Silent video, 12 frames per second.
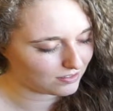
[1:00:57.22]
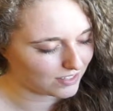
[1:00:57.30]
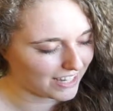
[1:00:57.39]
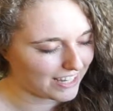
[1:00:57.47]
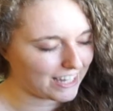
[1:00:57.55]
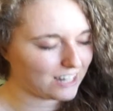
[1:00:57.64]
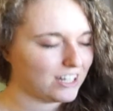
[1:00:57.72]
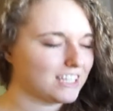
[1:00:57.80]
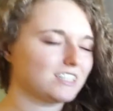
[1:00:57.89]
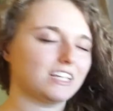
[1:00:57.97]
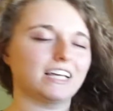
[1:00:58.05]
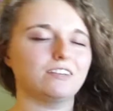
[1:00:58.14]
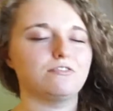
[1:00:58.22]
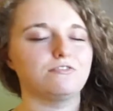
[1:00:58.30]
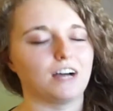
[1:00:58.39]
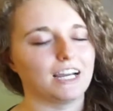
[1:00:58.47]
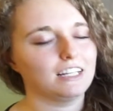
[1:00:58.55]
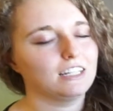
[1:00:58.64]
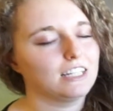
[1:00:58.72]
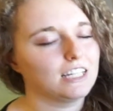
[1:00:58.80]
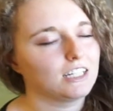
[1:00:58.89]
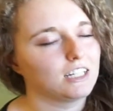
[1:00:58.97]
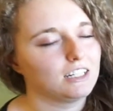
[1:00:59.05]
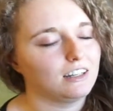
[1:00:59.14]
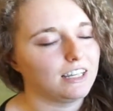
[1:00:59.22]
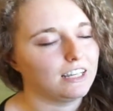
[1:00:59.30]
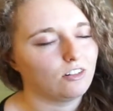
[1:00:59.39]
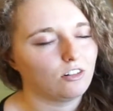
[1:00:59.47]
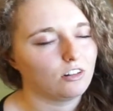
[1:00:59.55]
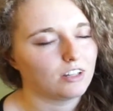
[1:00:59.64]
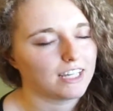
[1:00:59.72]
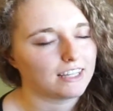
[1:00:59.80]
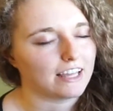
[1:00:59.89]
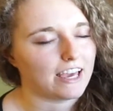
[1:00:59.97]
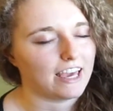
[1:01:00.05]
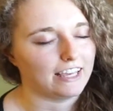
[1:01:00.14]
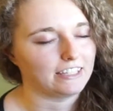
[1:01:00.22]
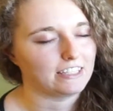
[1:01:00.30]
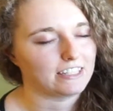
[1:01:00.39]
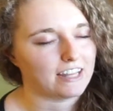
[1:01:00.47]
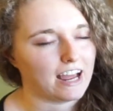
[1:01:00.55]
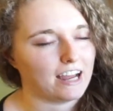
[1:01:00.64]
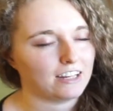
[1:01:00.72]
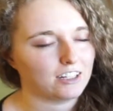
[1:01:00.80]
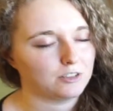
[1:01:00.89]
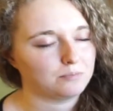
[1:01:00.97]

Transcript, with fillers: I hear it's like finding a needle in the haystack.